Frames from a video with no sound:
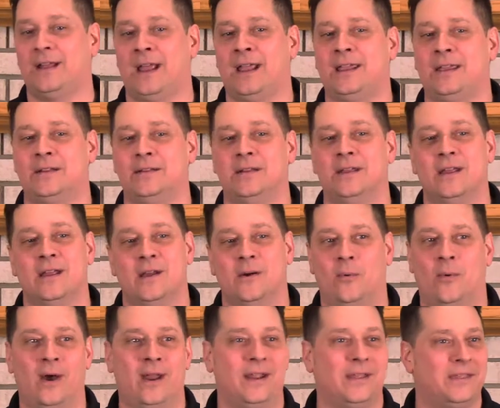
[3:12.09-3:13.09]
I can
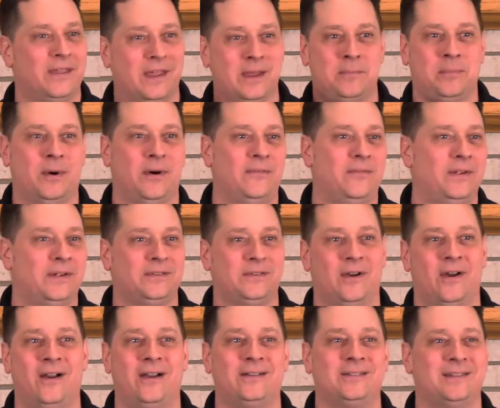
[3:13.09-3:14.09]
want to think perfect
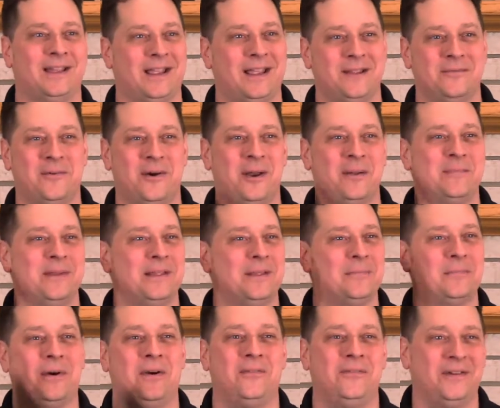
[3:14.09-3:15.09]
thoughts. I can want to be the
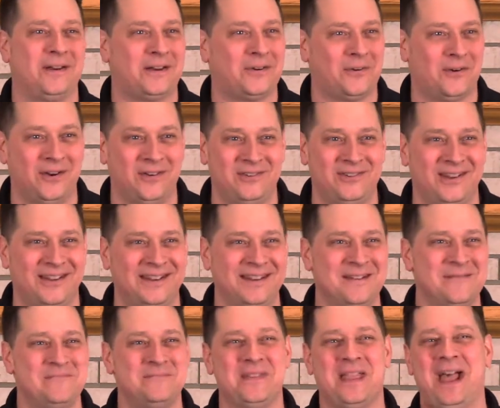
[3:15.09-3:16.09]
perfect Christian.